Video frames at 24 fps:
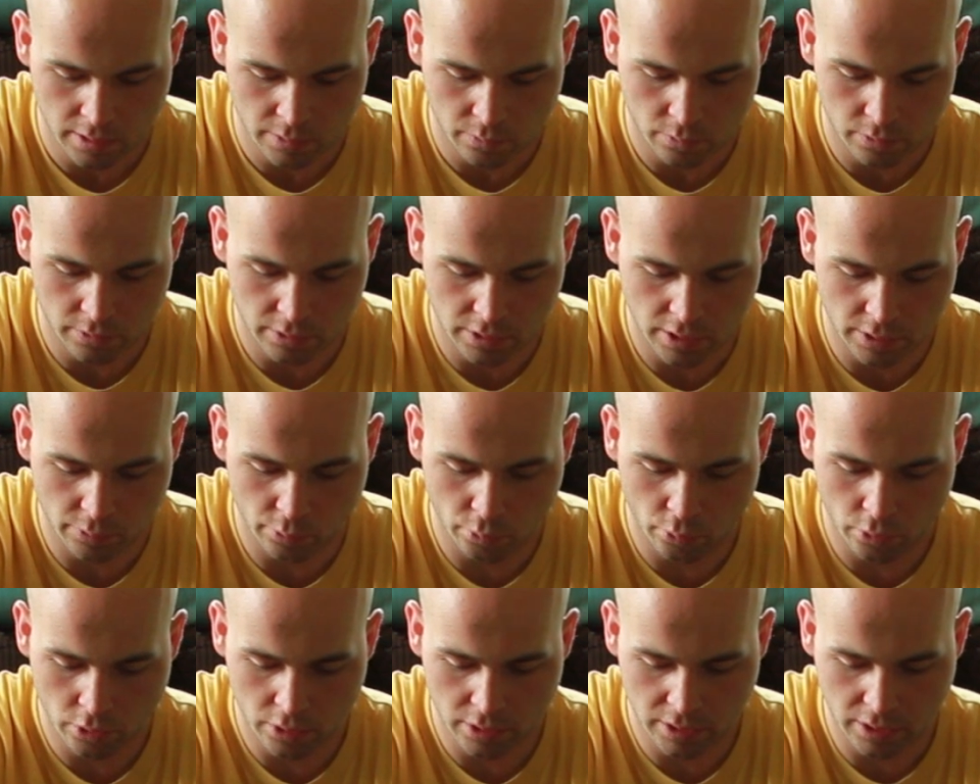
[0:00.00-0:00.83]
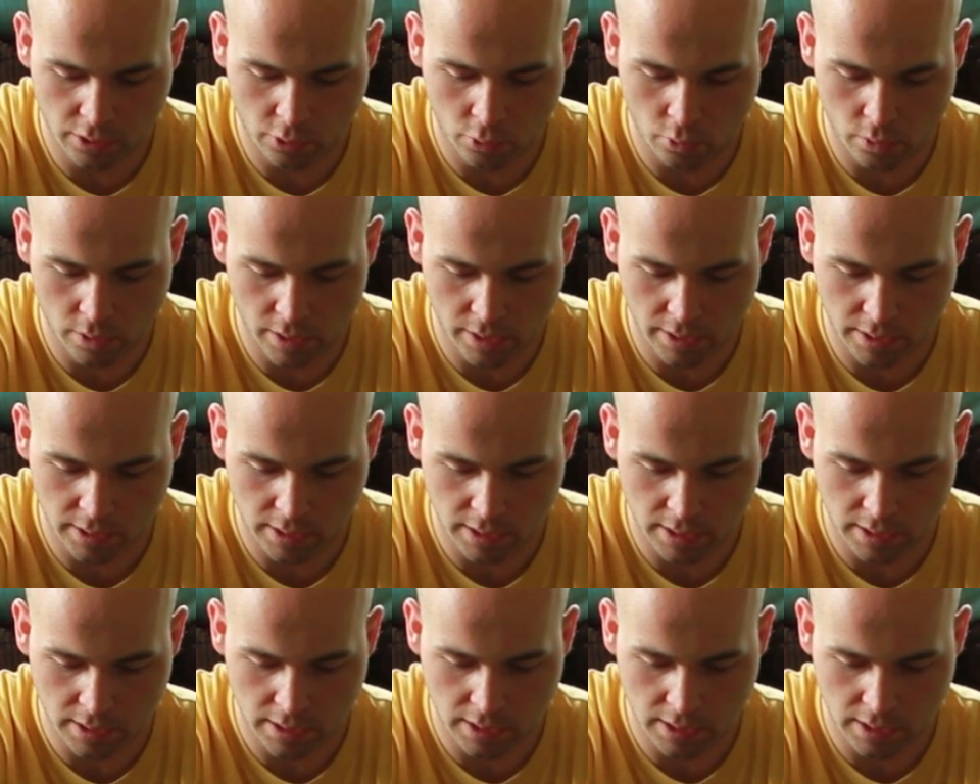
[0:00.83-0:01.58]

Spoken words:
When done really quick,